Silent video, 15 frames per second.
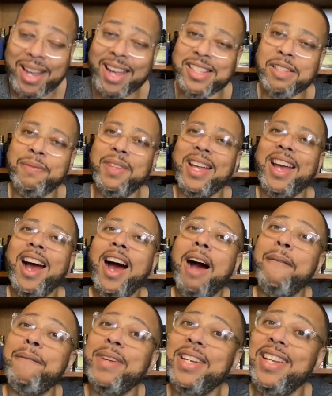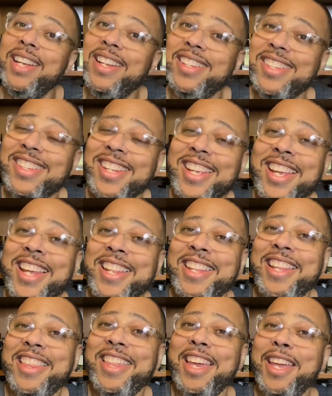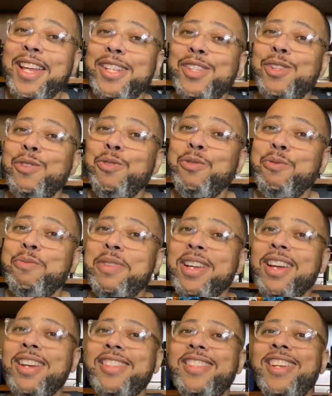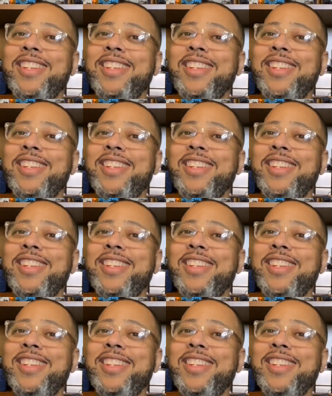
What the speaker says: of the confidence that they exude, because their